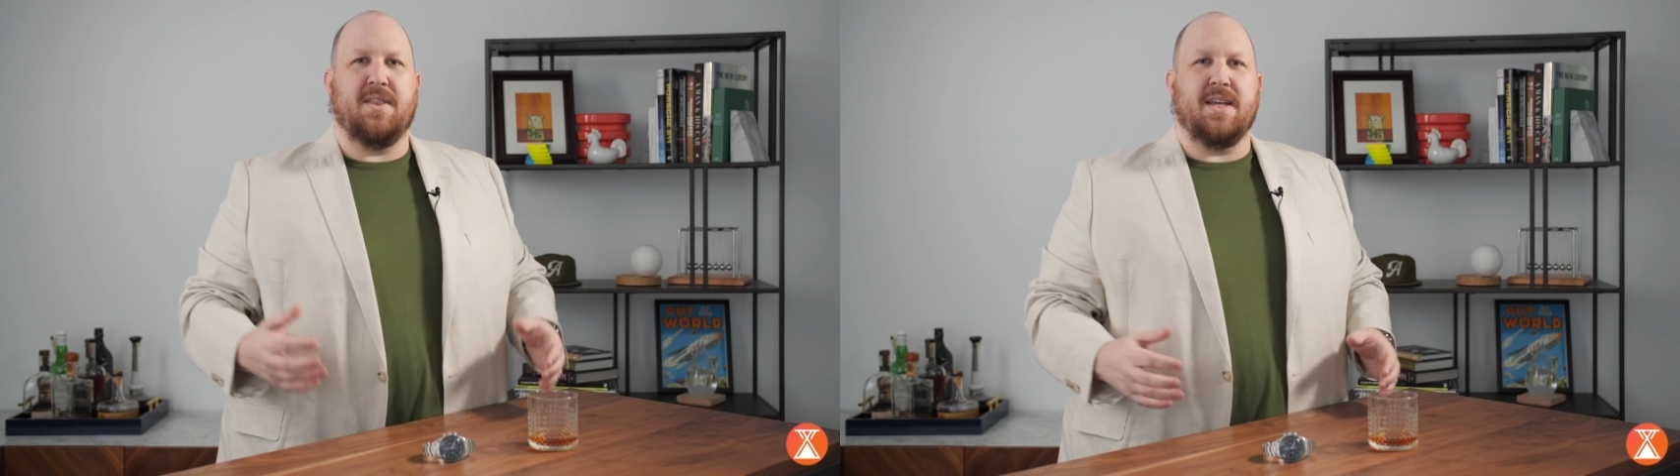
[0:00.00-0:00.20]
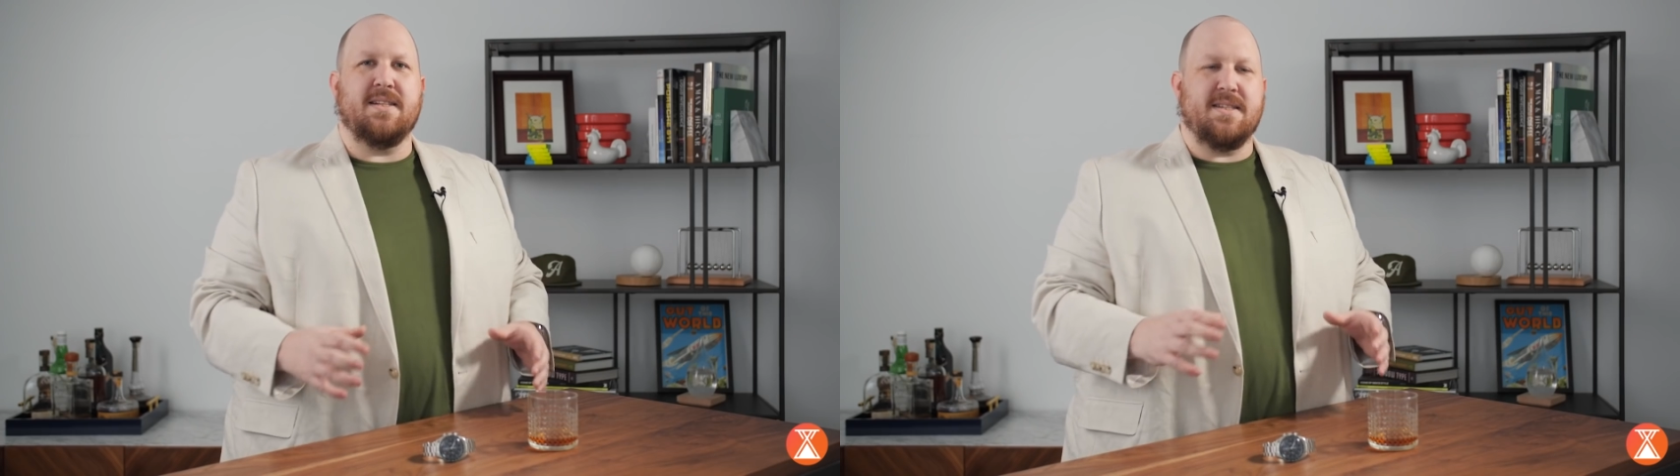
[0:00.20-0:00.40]

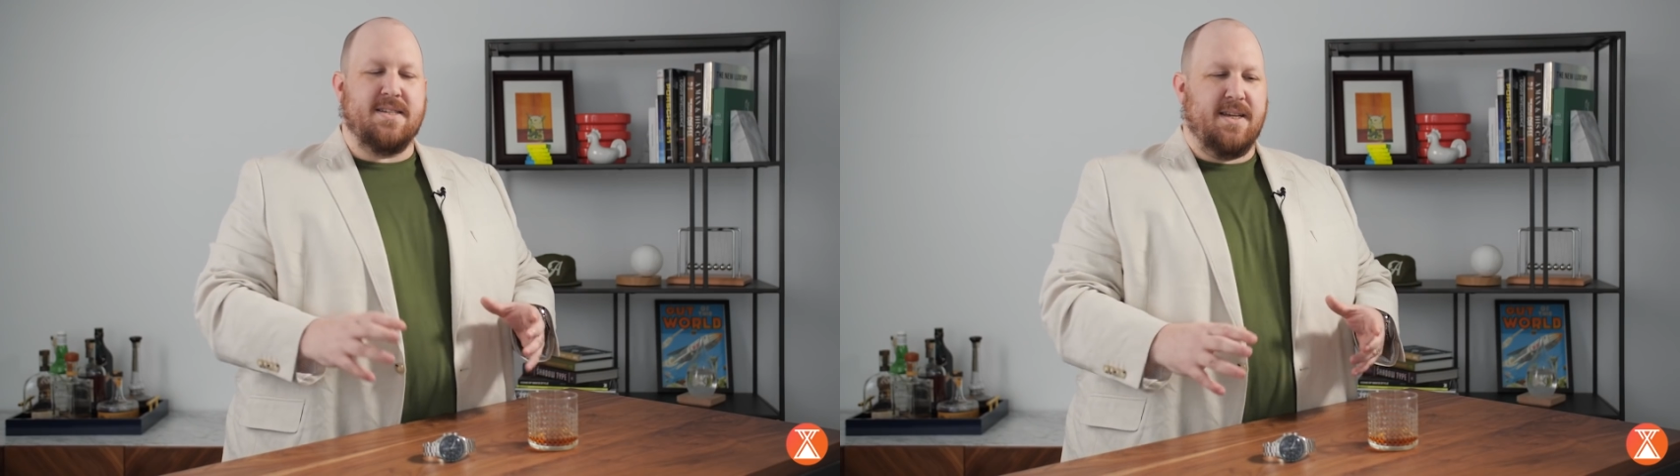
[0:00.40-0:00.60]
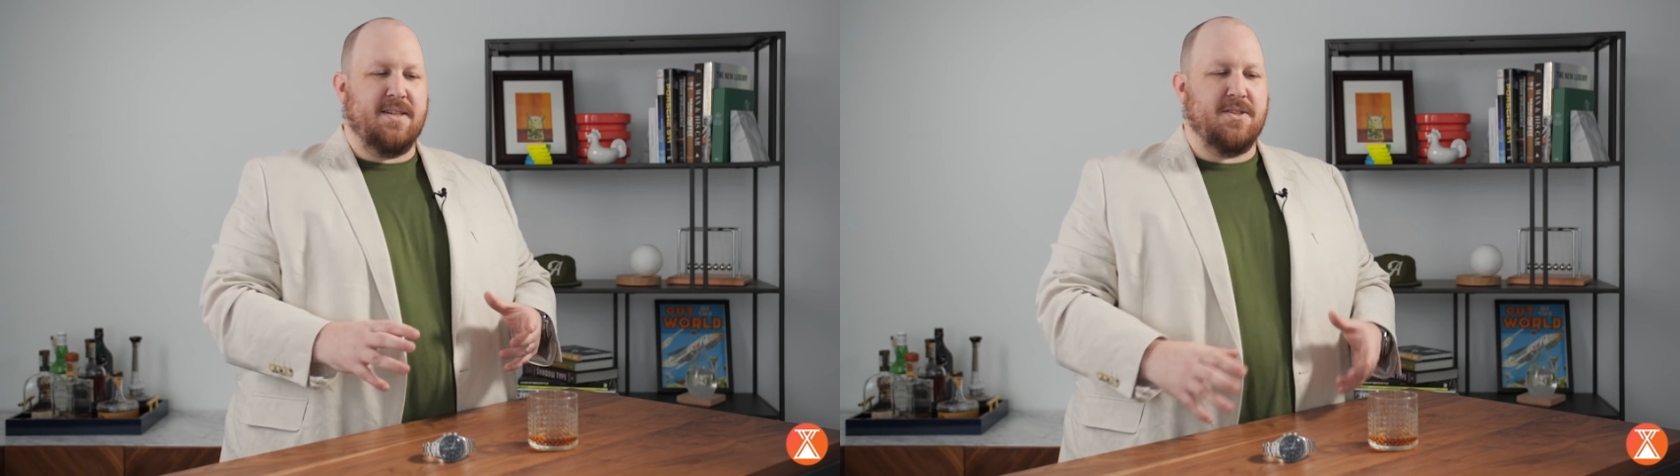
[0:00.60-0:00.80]
They
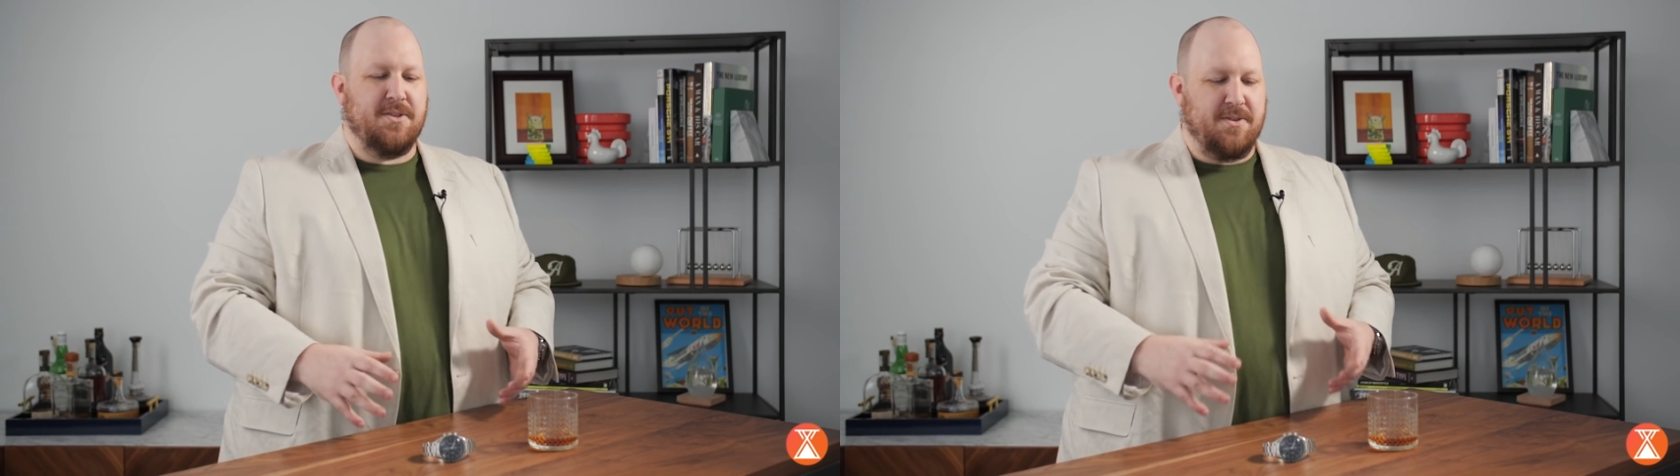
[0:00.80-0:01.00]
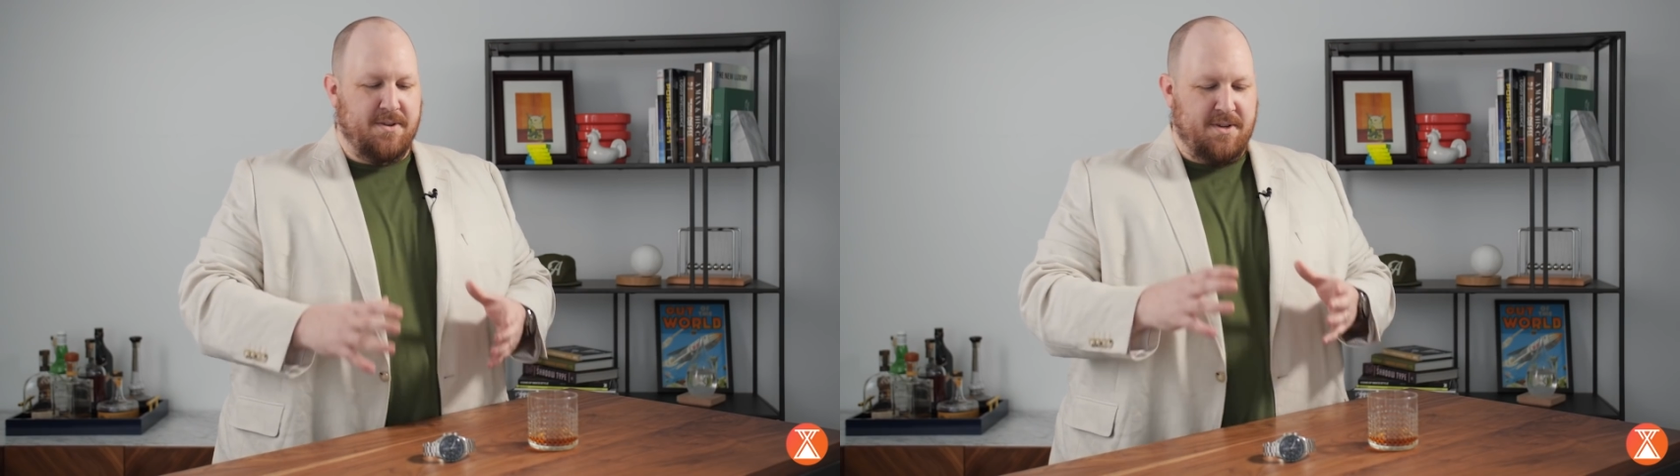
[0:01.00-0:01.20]
instead
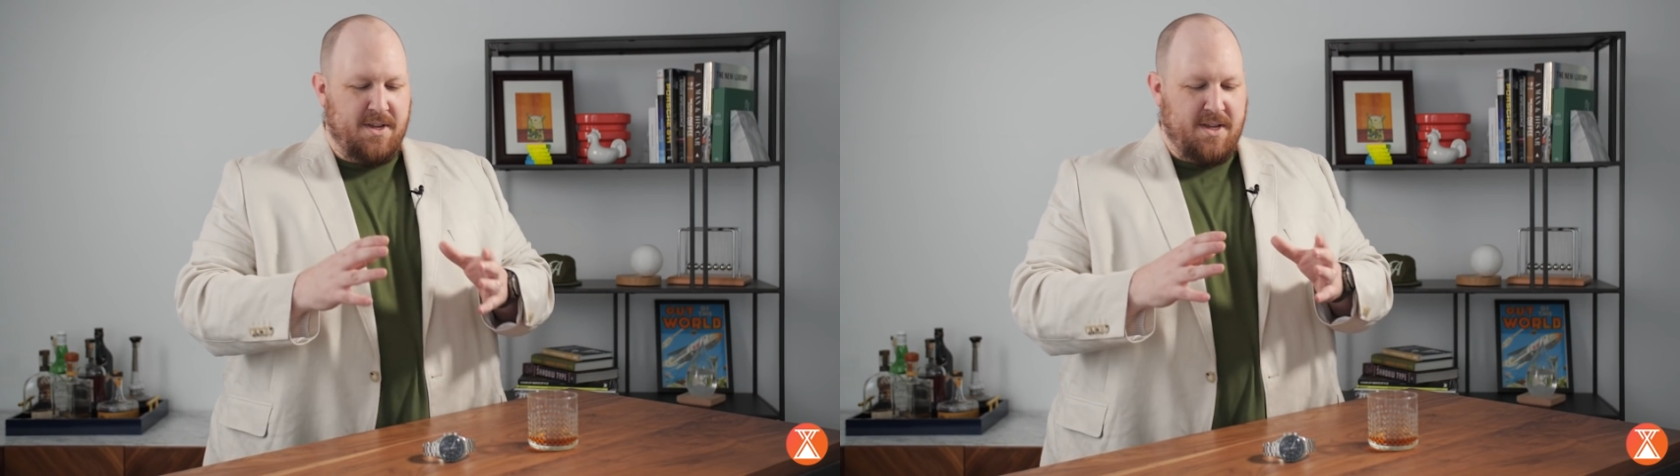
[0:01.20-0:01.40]
took